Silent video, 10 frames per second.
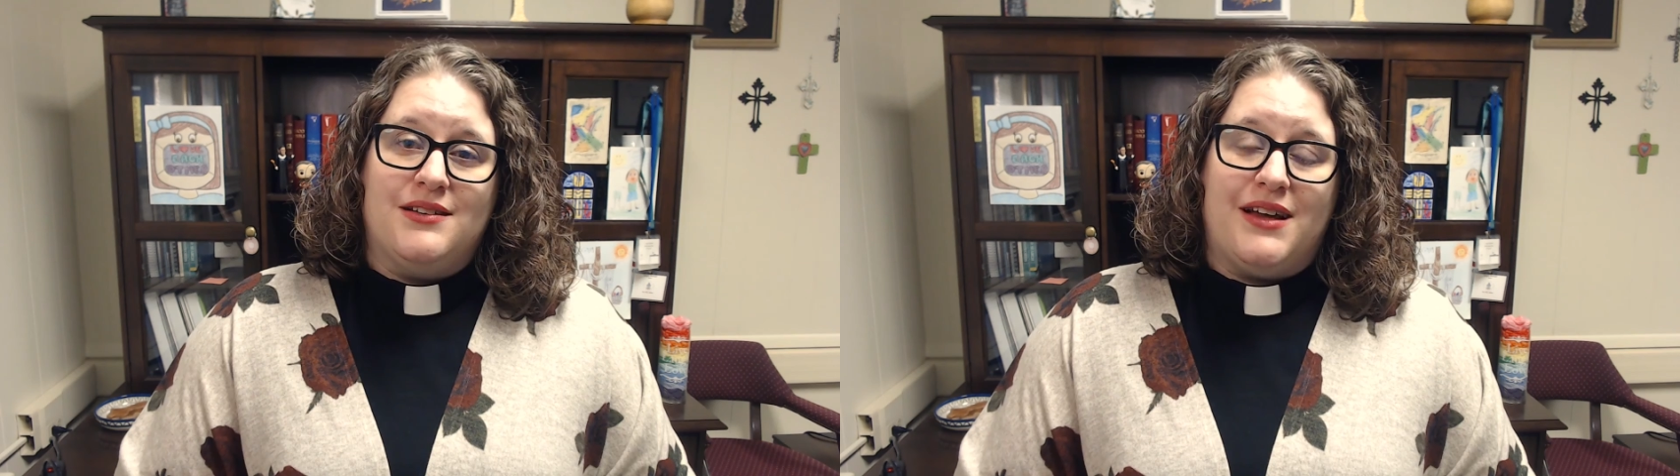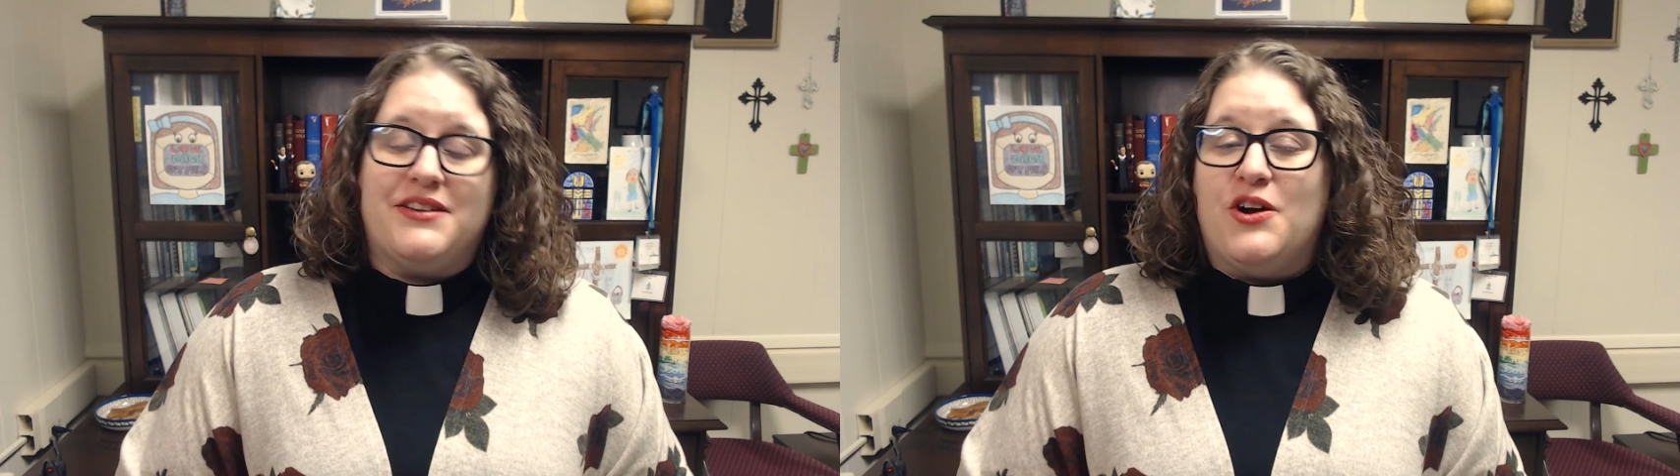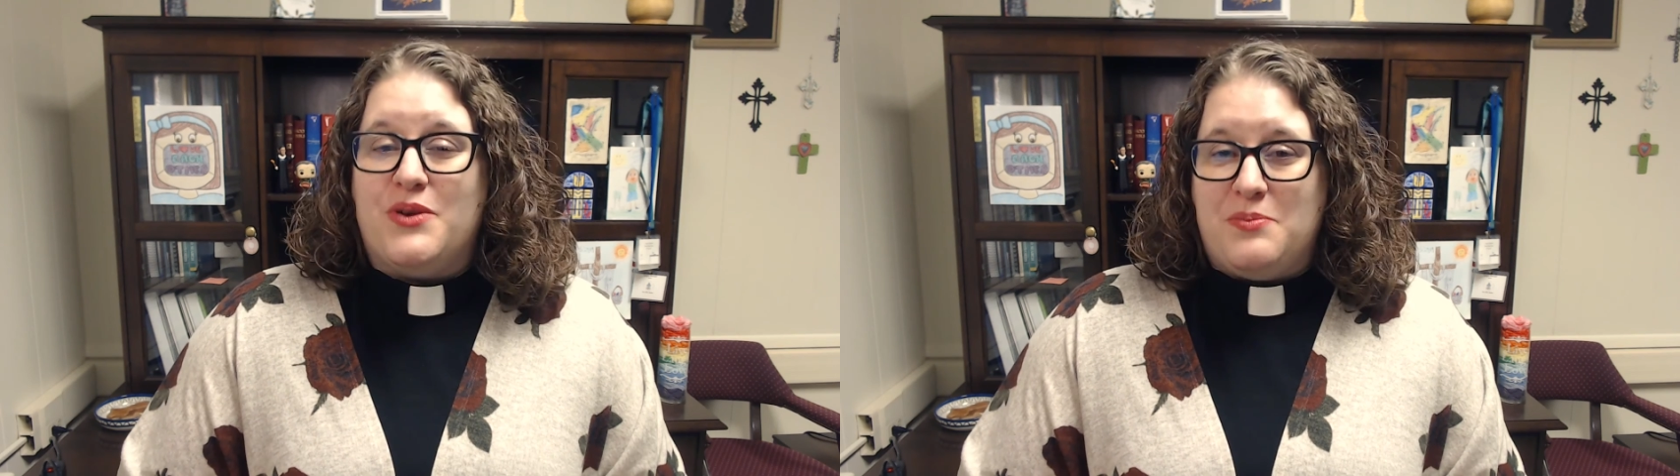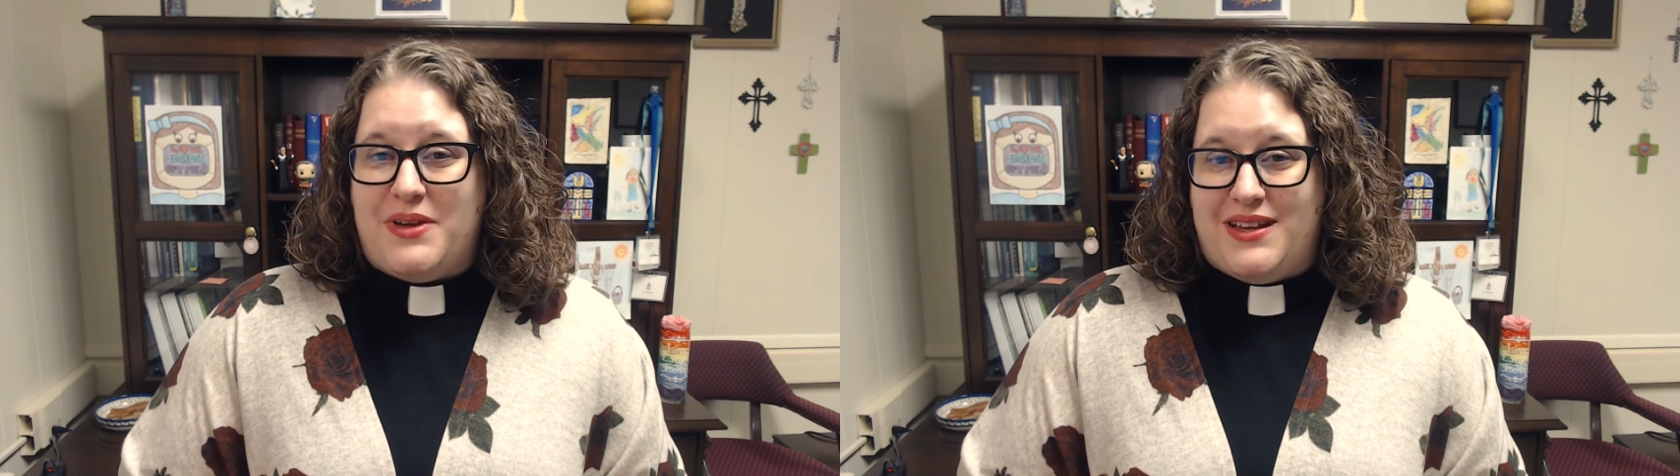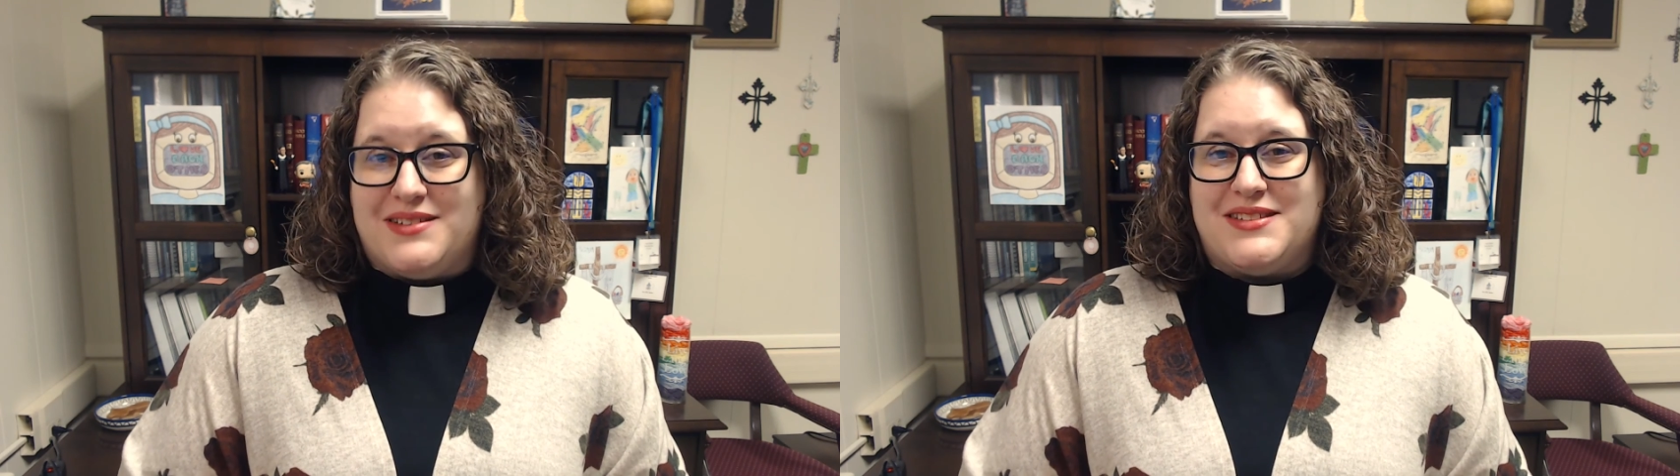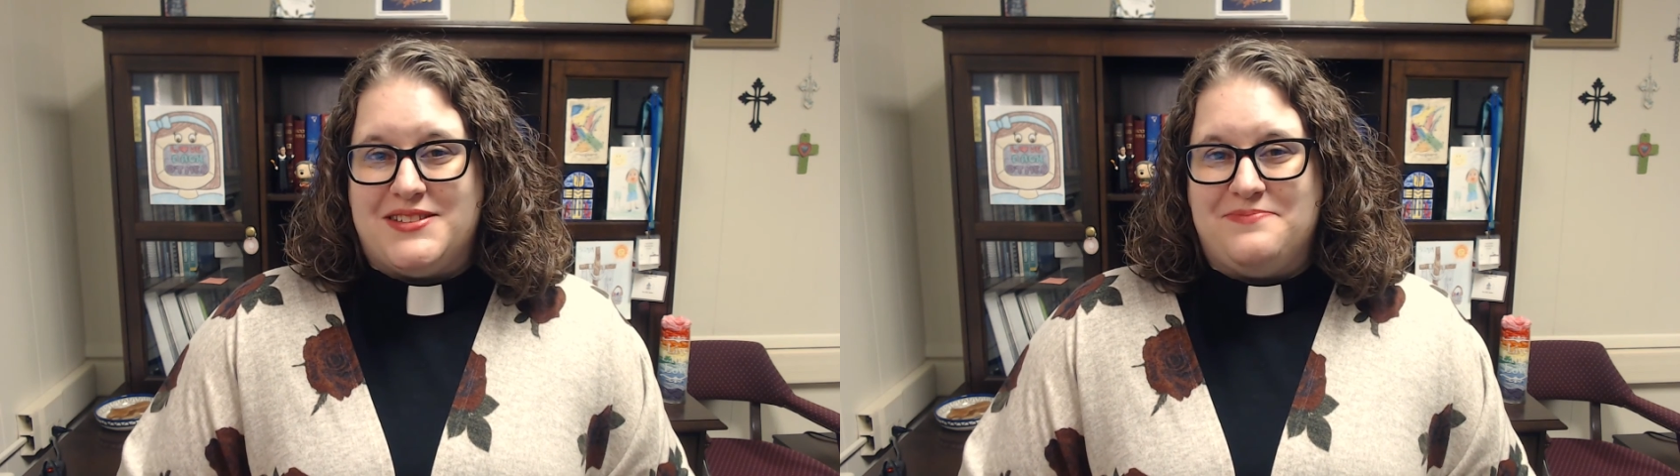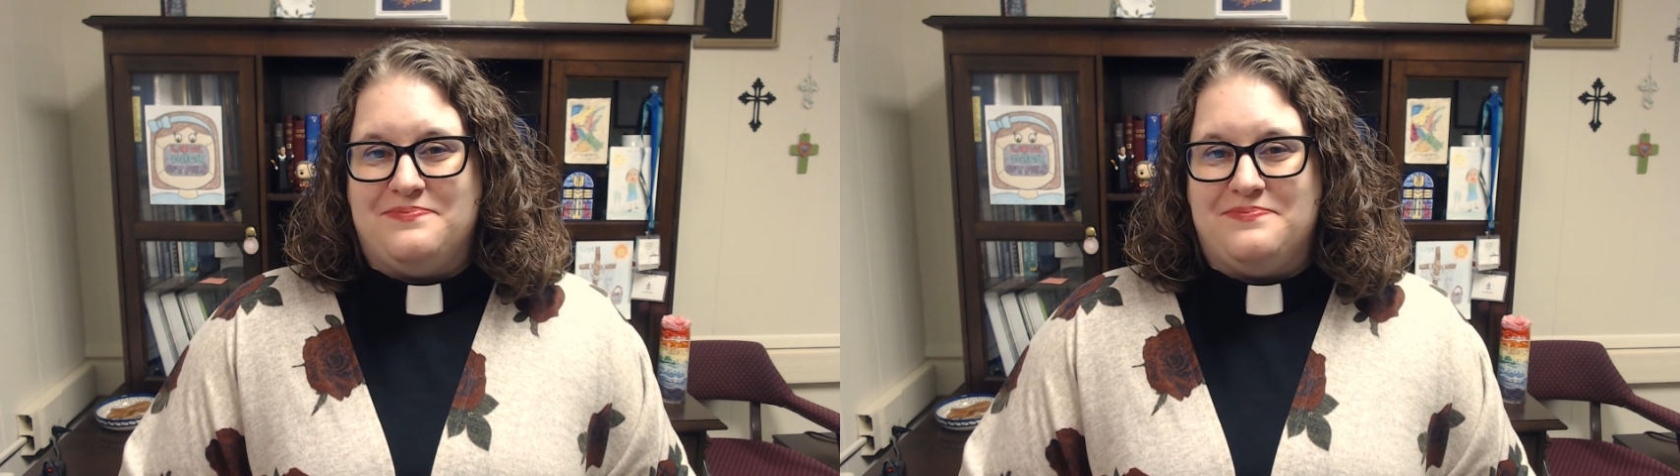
And go in peace.